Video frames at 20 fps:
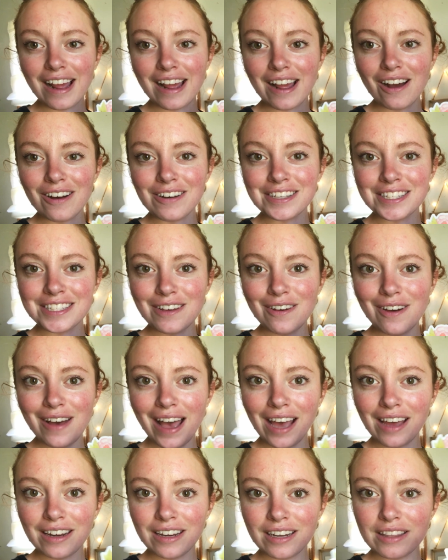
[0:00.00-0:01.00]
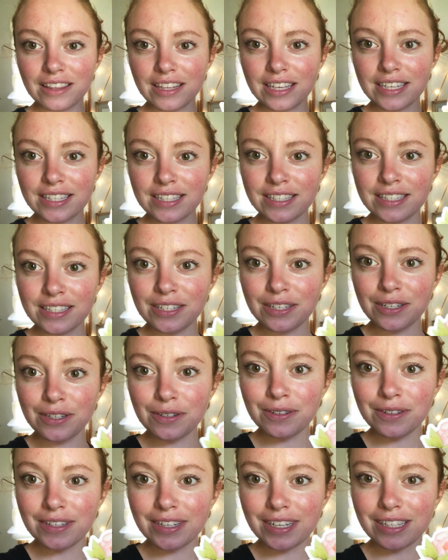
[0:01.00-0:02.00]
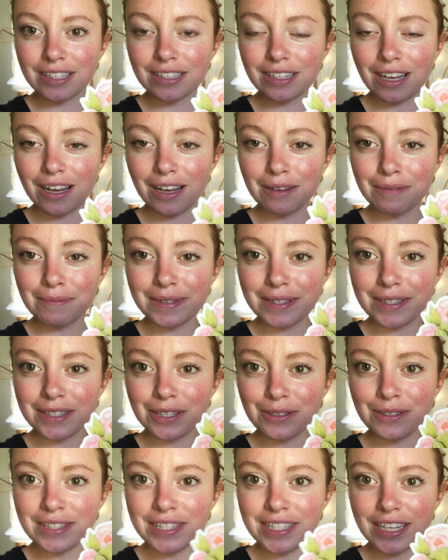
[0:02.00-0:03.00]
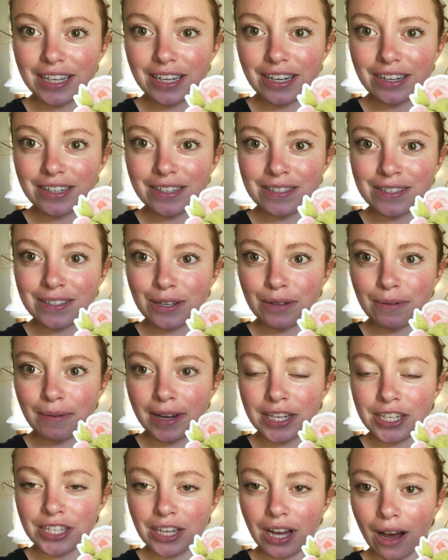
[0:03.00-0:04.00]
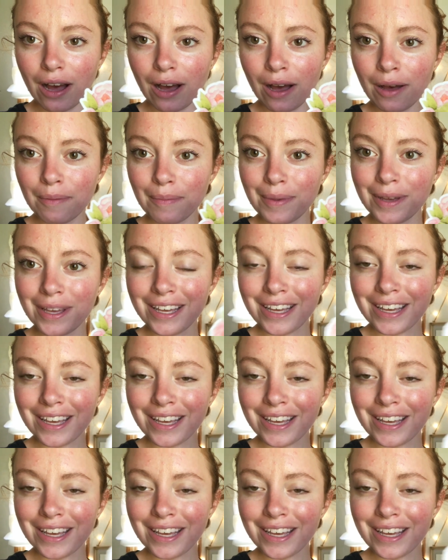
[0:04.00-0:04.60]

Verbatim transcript: I also added these two um, new stickers to my shop.